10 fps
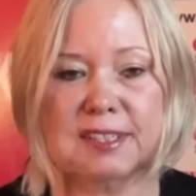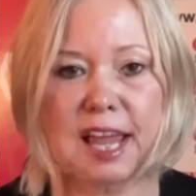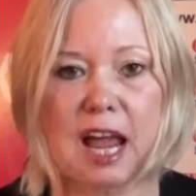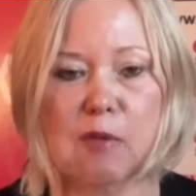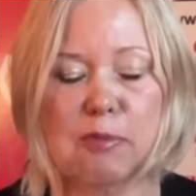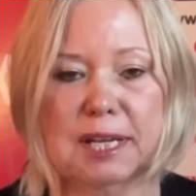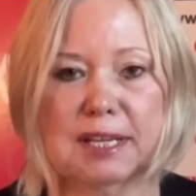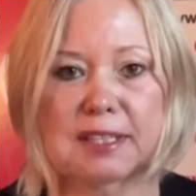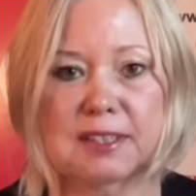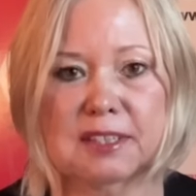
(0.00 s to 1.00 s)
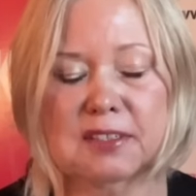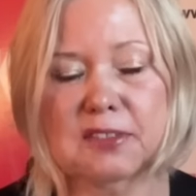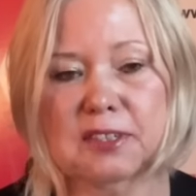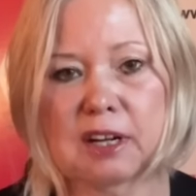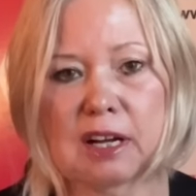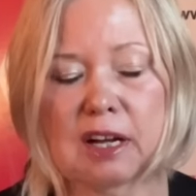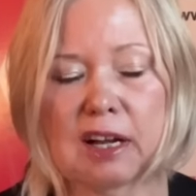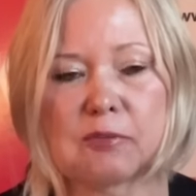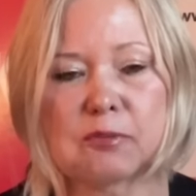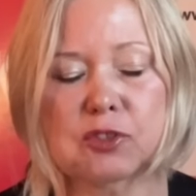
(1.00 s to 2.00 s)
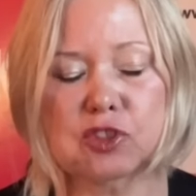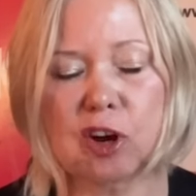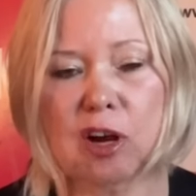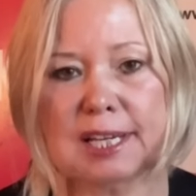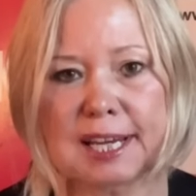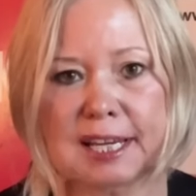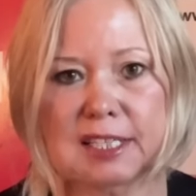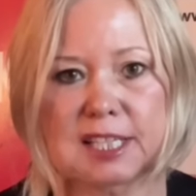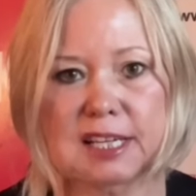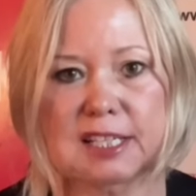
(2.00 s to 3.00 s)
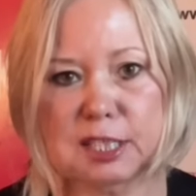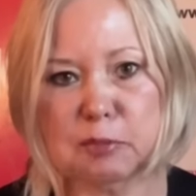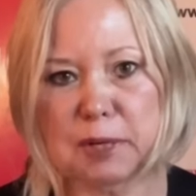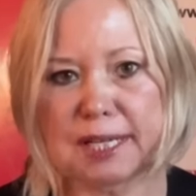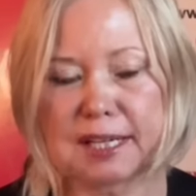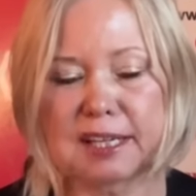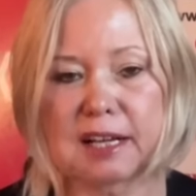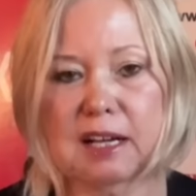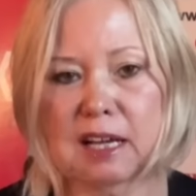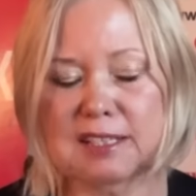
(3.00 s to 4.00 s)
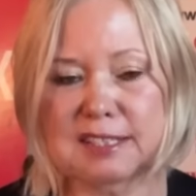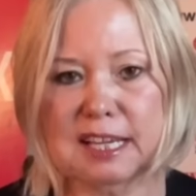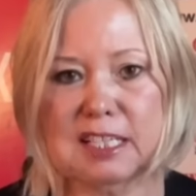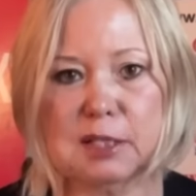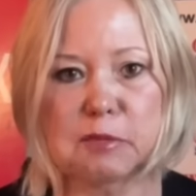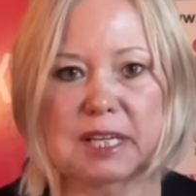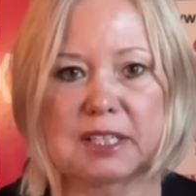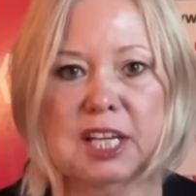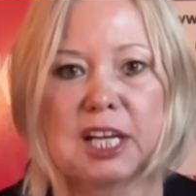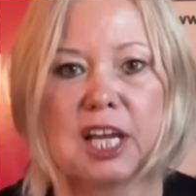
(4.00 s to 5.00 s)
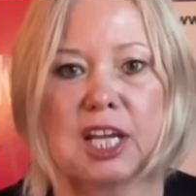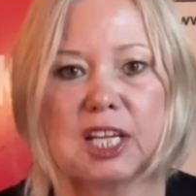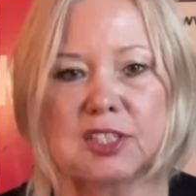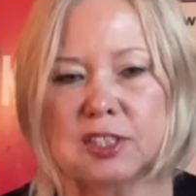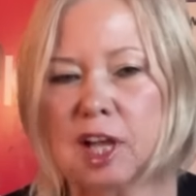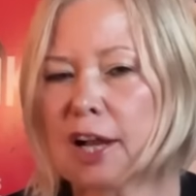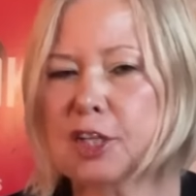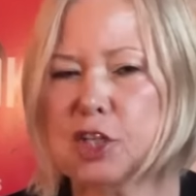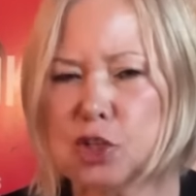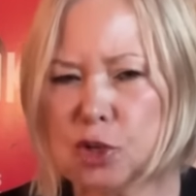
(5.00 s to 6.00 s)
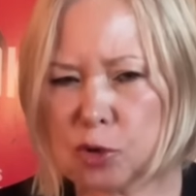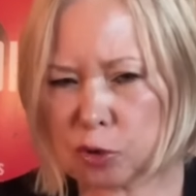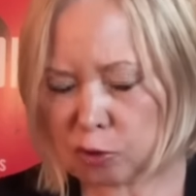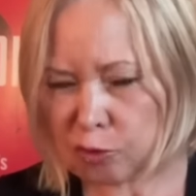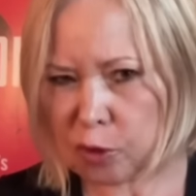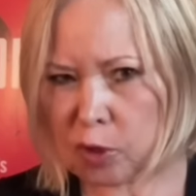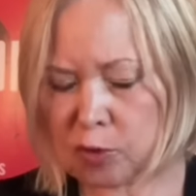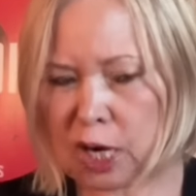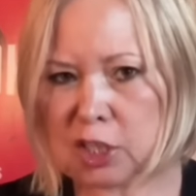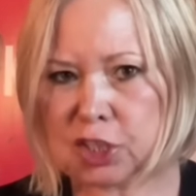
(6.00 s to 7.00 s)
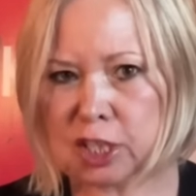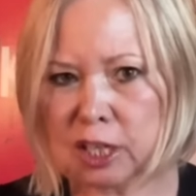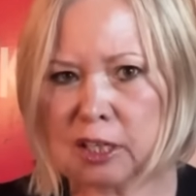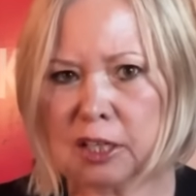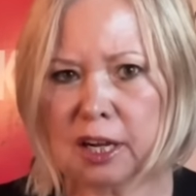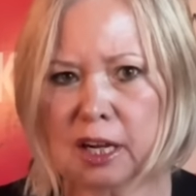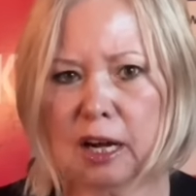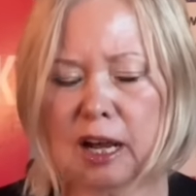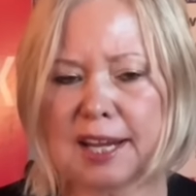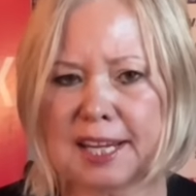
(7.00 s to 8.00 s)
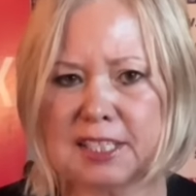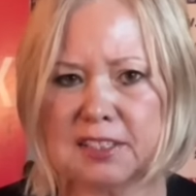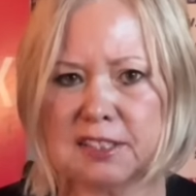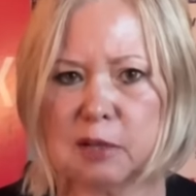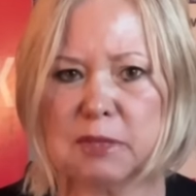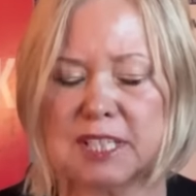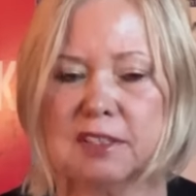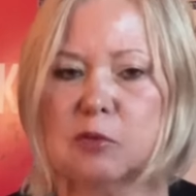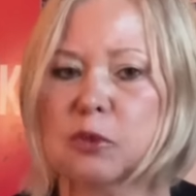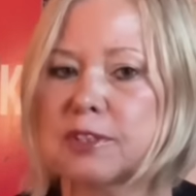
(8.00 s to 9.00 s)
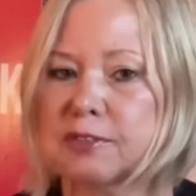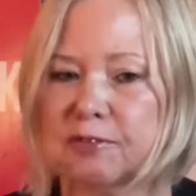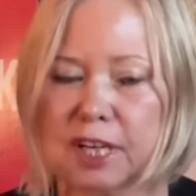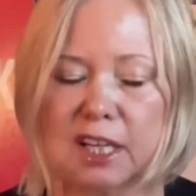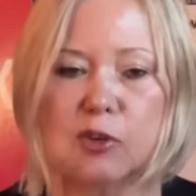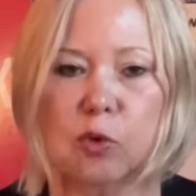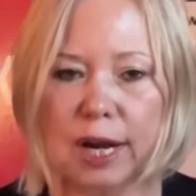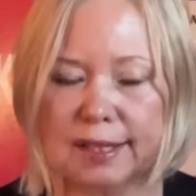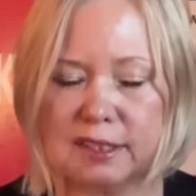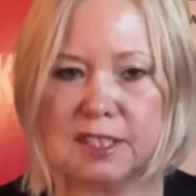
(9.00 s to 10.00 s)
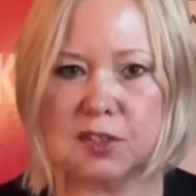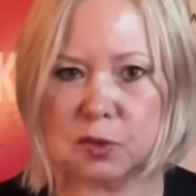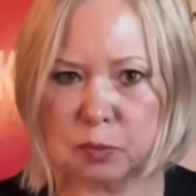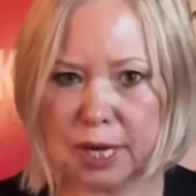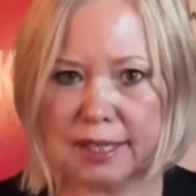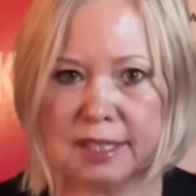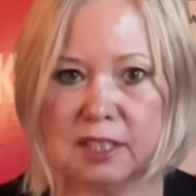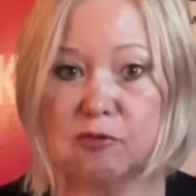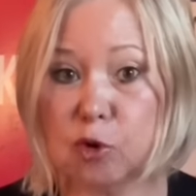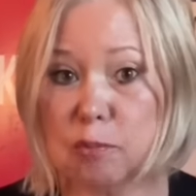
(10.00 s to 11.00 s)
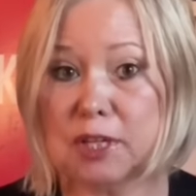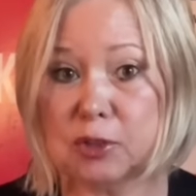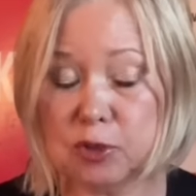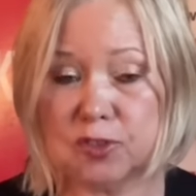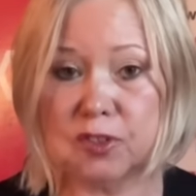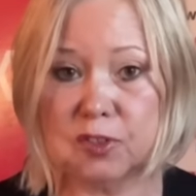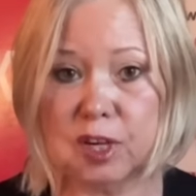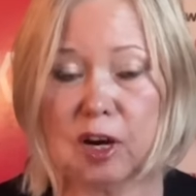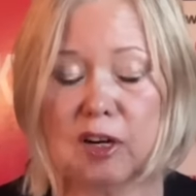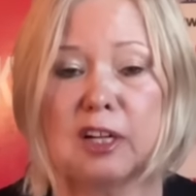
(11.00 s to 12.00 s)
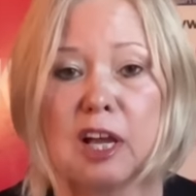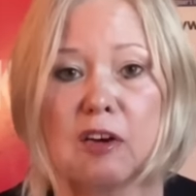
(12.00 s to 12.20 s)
is happening, this anti-Semitic uh, sentiment is not new for Russia. Uh, anti-Semitism was very widely spread in the former U S S R,